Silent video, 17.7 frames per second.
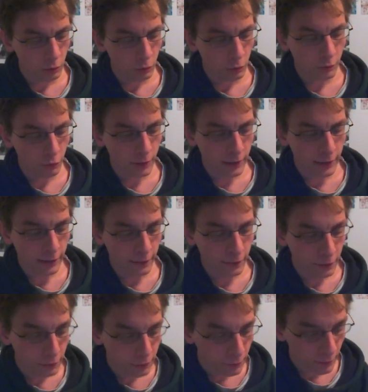there
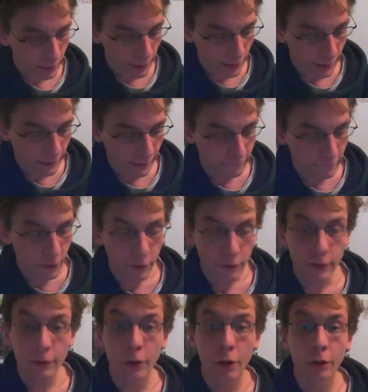is a
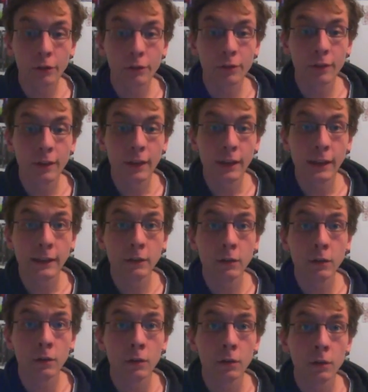very long
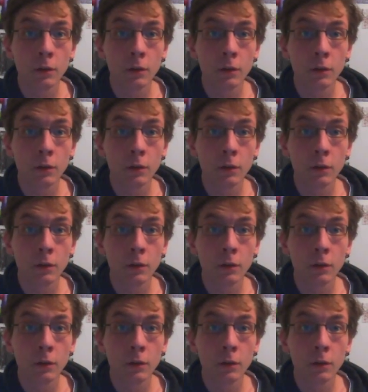scene